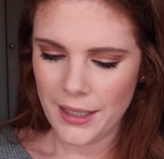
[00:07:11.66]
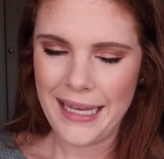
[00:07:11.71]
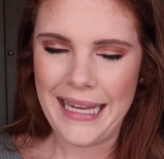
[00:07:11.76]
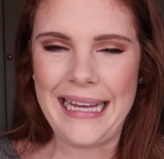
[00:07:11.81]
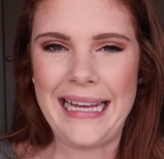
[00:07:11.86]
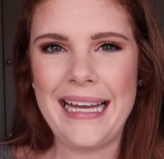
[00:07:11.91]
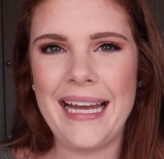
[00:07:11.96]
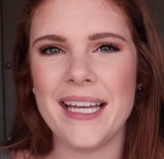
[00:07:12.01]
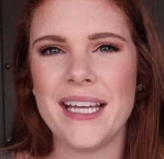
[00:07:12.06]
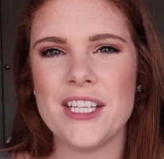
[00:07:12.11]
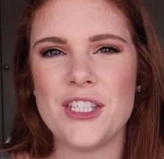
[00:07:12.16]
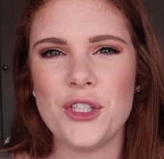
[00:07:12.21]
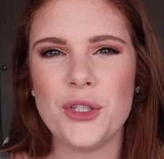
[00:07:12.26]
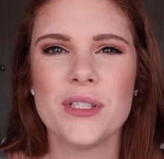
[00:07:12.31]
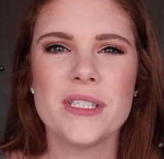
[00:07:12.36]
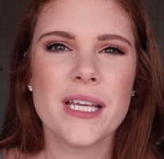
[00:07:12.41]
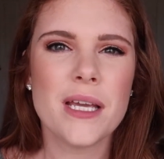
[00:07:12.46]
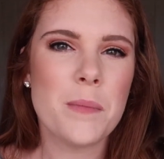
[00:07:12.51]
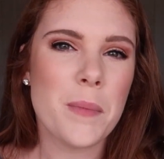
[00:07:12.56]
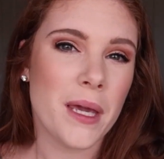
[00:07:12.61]
I guess you
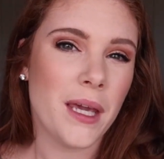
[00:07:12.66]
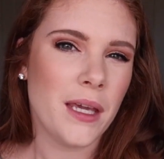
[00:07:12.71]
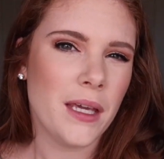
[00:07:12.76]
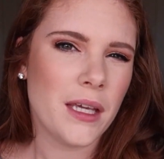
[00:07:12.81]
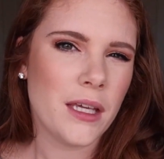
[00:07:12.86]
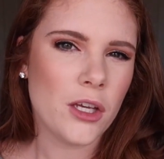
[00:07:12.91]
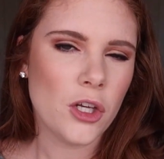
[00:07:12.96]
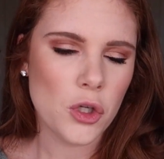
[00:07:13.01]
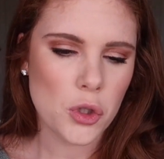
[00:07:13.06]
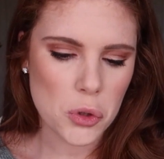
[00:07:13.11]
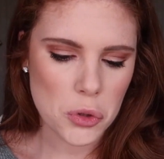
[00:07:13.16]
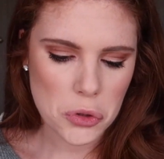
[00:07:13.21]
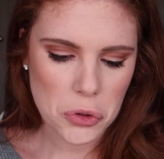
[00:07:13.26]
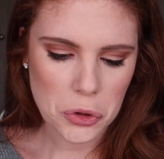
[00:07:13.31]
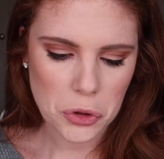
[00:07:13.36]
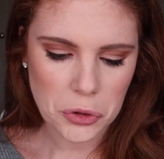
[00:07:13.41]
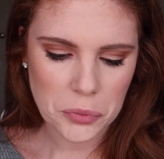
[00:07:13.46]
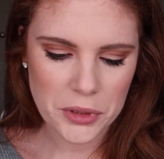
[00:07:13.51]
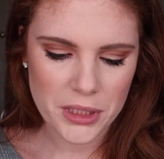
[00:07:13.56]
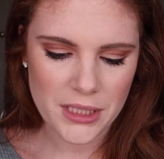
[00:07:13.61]
could say pinky
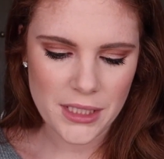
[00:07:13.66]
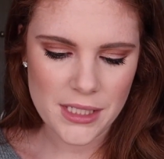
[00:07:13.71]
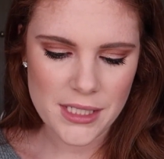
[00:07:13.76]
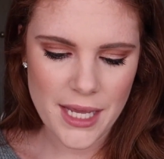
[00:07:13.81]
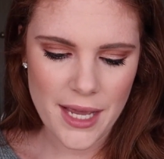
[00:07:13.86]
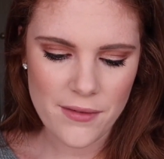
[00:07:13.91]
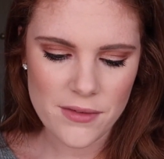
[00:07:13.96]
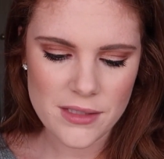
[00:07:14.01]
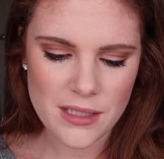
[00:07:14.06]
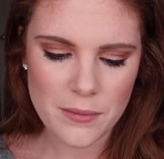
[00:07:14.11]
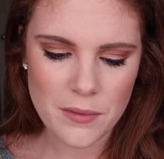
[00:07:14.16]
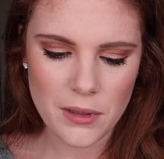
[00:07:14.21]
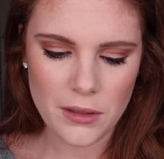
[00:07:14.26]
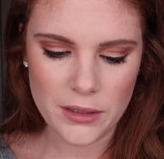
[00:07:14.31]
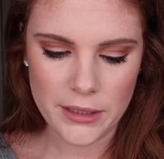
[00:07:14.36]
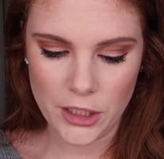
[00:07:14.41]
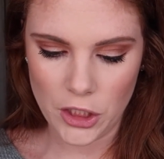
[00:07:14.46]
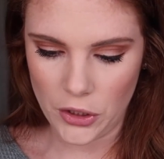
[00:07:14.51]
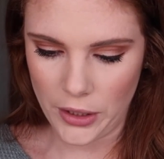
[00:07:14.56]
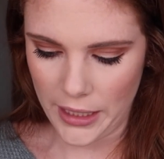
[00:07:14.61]
neutral, but it does have some
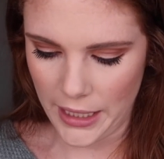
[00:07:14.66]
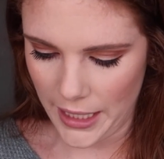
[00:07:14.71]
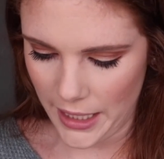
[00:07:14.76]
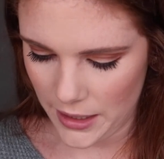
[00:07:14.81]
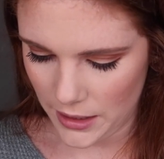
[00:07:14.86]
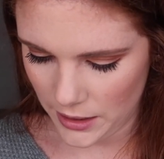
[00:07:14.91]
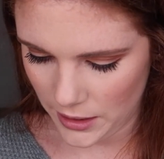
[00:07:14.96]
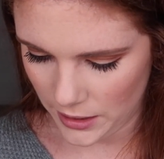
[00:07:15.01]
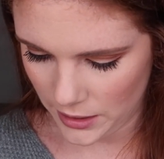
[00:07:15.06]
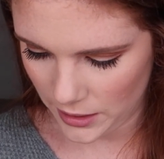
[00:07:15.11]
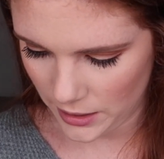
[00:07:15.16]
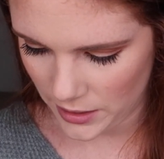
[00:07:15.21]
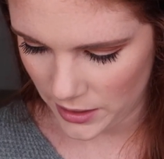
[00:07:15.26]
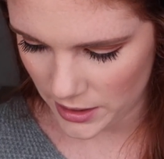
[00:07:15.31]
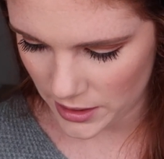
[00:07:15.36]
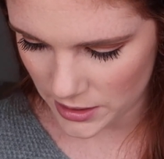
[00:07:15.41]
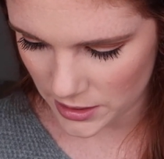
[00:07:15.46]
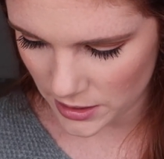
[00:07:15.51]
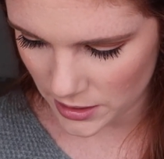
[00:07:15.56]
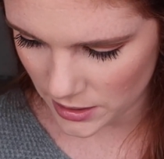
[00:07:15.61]
glitter in it.
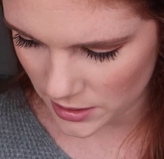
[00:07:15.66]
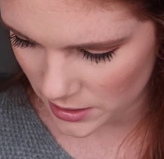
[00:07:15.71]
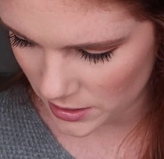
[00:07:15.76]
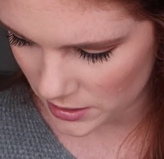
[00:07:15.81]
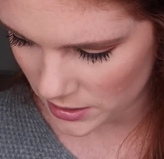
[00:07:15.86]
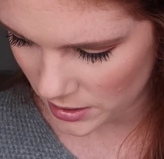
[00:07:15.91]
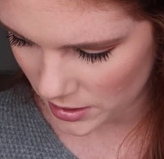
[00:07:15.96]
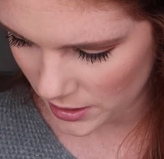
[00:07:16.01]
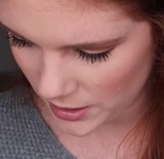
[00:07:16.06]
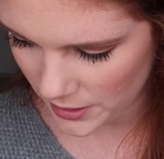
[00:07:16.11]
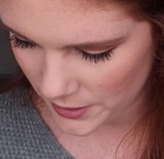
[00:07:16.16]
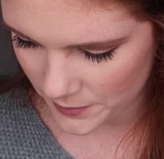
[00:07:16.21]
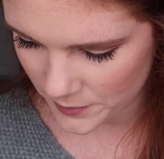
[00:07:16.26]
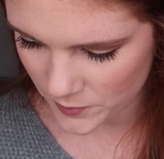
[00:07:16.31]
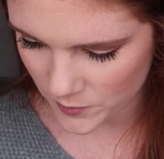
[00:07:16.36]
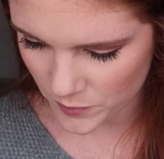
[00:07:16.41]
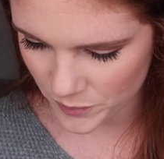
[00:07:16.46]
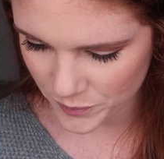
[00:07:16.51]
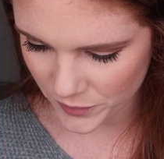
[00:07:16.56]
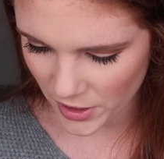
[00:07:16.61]

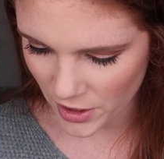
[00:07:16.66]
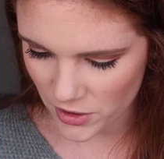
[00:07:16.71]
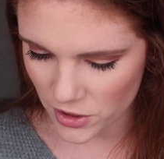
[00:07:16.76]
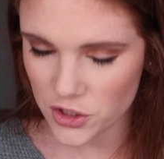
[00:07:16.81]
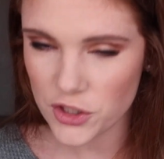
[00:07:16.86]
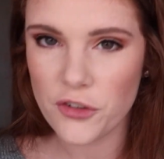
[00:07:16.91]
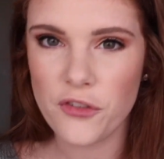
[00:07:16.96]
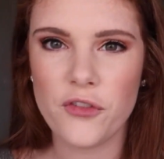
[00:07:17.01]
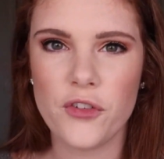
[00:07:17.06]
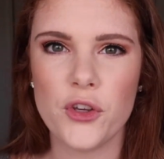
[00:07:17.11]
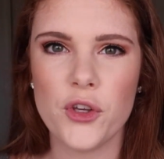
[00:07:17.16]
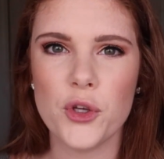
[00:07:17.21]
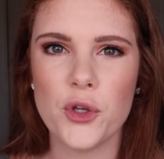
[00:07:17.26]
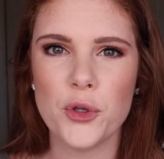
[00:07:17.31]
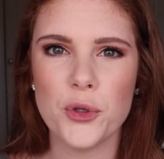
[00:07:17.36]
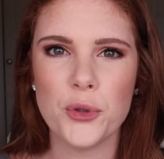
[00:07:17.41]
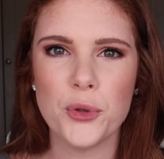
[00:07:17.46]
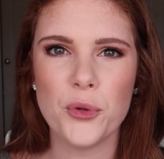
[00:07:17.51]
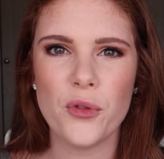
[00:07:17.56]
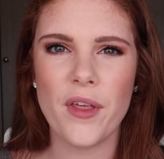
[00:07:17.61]
There's a
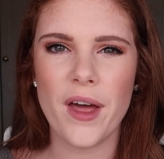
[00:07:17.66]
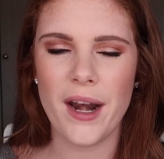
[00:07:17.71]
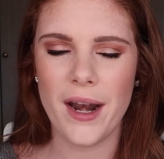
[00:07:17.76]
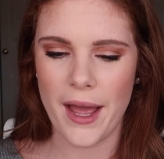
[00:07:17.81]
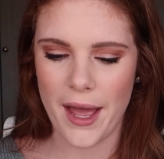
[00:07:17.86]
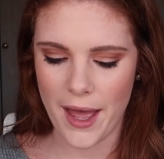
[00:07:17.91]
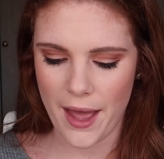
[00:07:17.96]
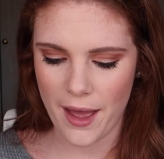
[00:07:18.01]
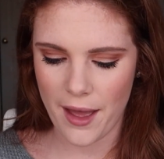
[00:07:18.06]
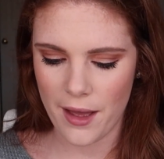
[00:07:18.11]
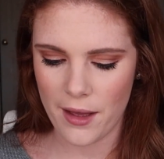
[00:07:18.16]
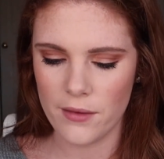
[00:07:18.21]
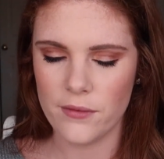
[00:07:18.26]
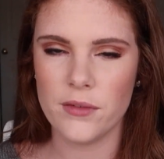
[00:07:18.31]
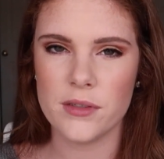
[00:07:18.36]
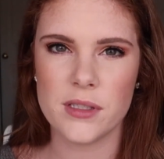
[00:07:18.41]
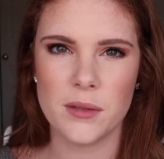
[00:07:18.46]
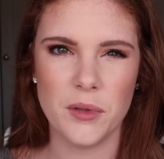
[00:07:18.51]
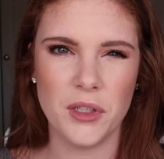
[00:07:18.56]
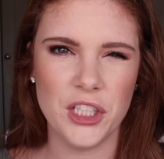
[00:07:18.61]
few that
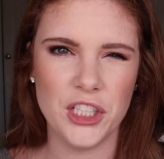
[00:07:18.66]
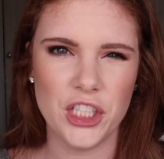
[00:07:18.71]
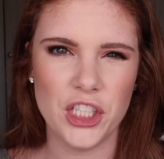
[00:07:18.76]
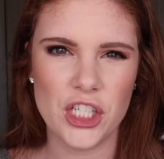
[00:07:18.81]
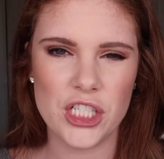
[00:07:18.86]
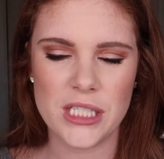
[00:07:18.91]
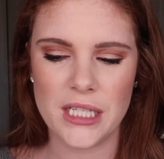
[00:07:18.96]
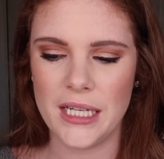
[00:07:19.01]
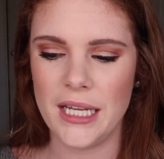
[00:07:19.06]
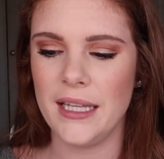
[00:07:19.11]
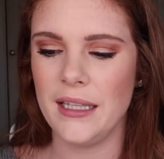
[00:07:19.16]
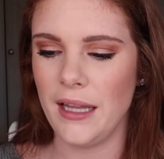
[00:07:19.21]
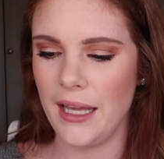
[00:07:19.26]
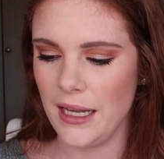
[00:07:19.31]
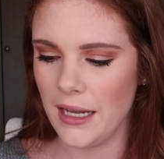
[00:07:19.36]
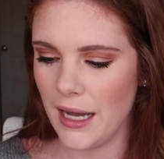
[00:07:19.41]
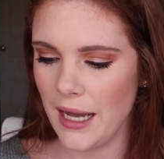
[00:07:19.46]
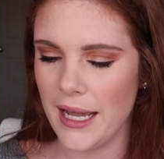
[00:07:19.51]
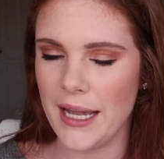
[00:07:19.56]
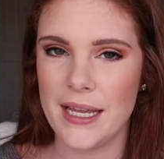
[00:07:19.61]
have some glitters in it,
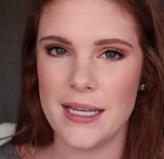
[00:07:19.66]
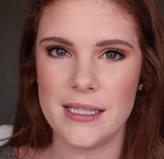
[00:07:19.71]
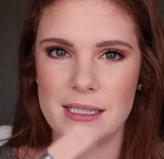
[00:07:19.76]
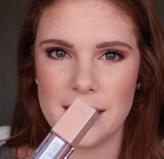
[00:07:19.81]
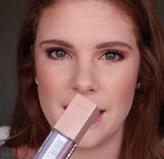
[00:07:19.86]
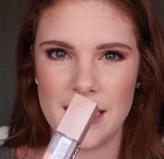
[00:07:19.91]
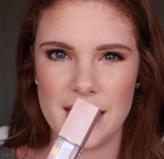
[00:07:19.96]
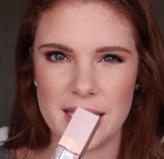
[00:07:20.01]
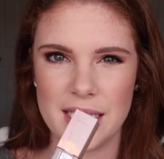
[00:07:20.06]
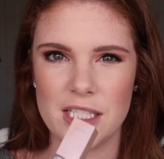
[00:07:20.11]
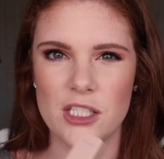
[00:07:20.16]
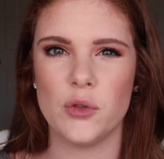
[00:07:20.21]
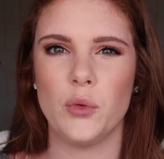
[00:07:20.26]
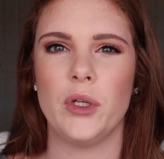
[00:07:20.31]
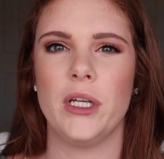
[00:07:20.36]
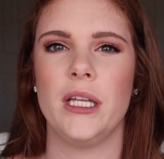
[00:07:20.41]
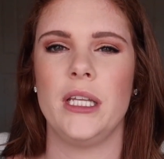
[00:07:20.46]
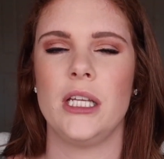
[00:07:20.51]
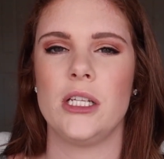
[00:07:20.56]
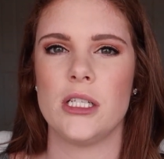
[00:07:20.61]
like Ice, like this
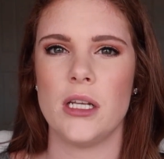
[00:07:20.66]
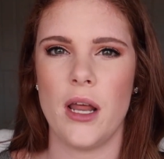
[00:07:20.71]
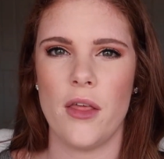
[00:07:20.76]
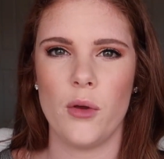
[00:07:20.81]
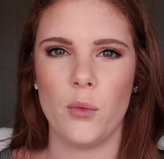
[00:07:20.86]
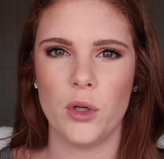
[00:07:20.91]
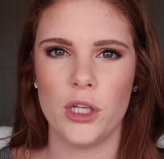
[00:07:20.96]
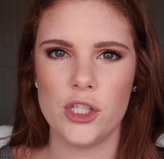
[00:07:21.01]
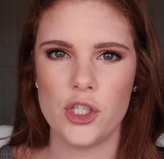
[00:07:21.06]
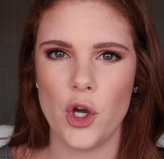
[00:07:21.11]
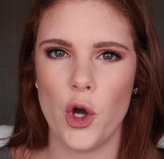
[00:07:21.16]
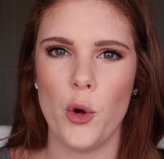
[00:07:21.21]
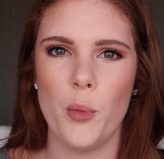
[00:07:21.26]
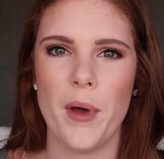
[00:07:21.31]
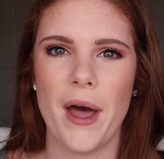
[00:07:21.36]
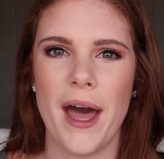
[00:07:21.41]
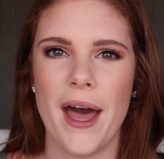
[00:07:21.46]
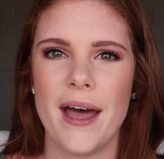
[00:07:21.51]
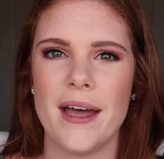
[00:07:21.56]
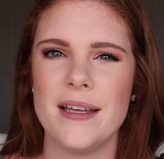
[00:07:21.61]
one. There's another one,
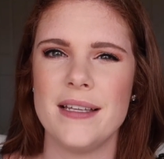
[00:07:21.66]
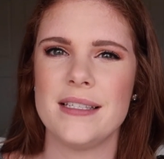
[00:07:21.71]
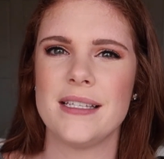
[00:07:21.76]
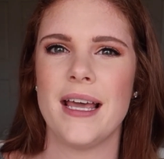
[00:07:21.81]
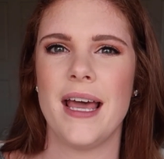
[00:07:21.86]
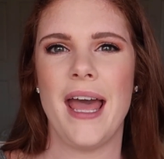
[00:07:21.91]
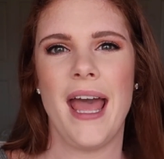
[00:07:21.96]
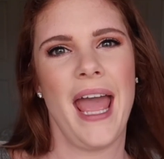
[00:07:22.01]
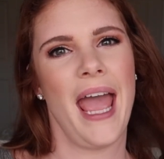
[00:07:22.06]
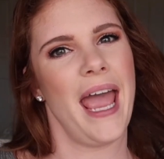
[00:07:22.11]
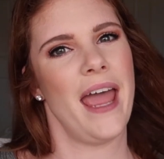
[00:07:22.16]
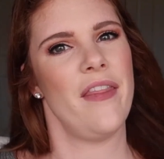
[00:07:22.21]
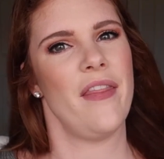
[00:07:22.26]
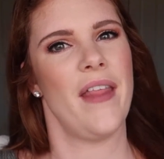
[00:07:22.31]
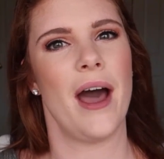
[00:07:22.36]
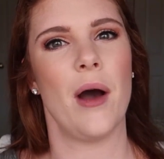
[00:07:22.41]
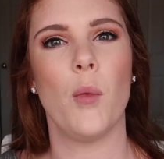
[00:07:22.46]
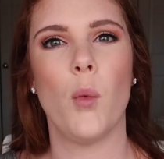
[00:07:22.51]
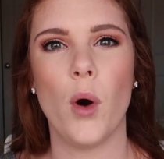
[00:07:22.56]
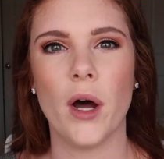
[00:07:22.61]
Topaz, and
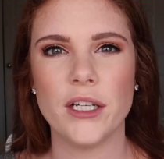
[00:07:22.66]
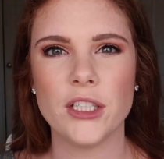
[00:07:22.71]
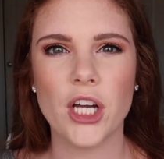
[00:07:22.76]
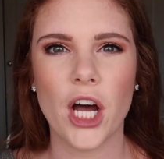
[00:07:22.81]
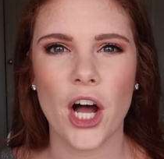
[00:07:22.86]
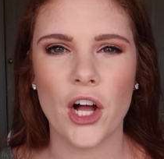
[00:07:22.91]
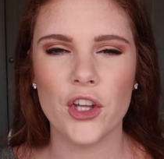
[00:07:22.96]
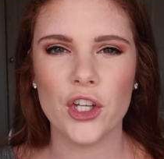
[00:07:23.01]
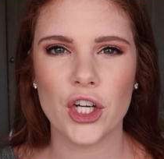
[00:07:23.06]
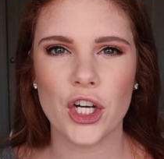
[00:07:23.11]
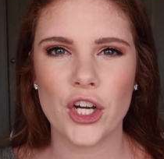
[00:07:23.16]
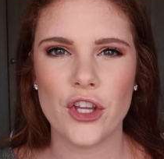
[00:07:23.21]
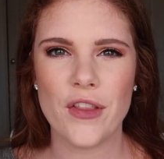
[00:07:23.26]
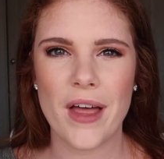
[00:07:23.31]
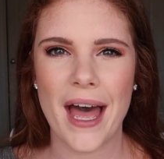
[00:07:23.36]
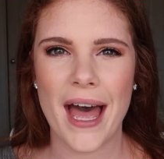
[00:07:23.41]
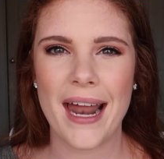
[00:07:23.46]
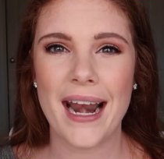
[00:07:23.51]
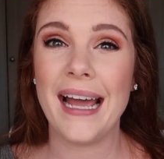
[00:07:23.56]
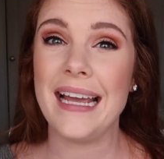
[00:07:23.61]
that one color
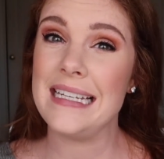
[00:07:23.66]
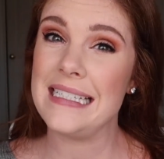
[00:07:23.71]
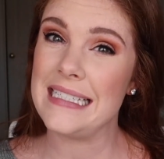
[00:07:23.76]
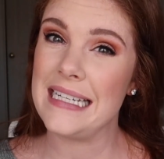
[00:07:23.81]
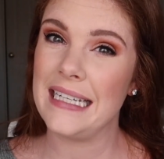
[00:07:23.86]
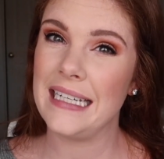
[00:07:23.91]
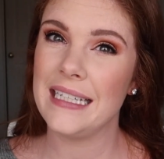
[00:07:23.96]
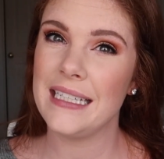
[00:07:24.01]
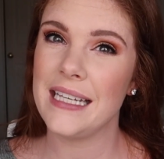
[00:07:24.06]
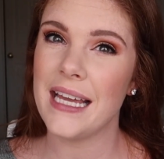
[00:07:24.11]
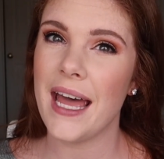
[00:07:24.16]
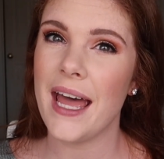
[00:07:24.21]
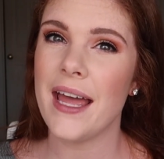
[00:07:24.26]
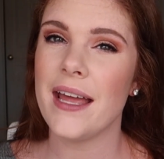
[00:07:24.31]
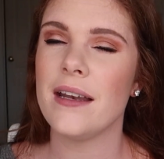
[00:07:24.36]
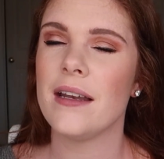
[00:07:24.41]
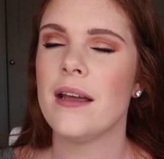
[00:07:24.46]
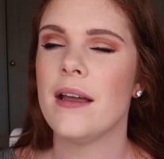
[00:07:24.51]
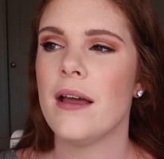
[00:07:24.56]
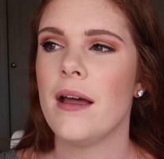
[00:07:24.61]
that I didn't
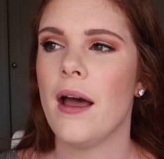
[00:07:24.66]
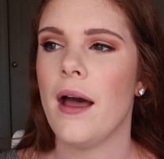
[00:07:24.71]
get.